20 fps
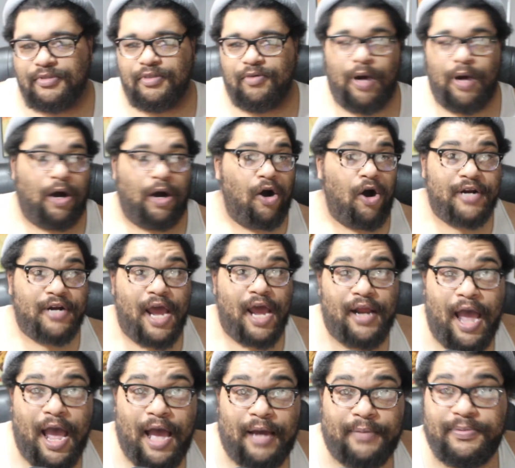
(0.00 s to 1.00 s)
While all that
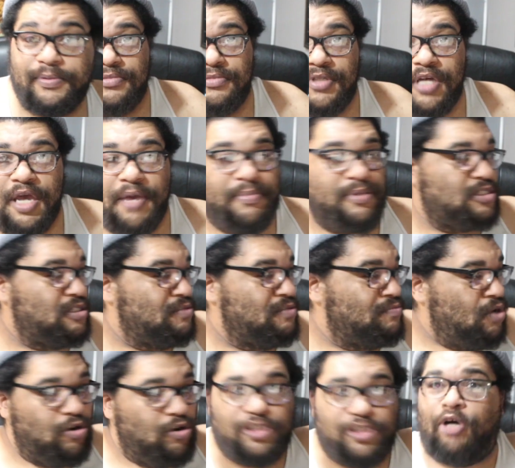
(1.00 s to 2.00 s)
happened, him and
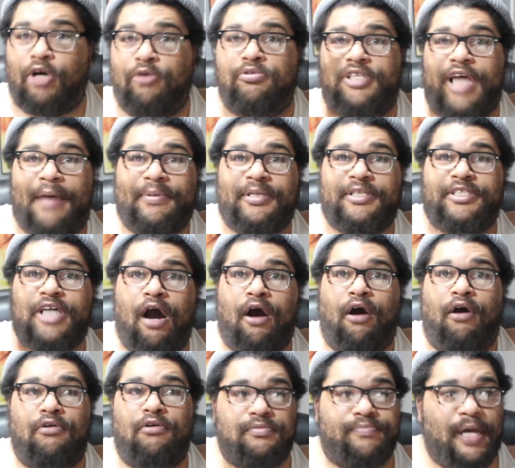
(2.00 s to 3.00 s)
Samoa Joe jabbing
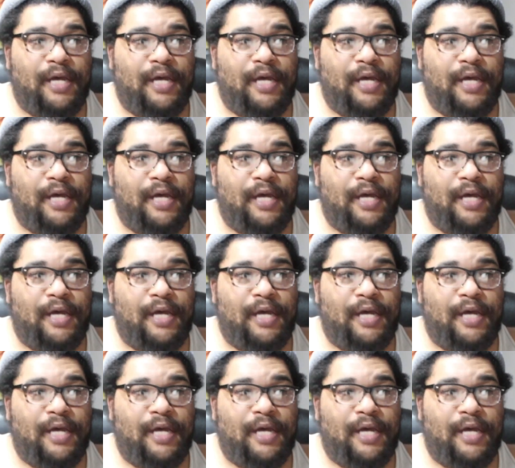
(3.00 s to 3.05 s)
jaws.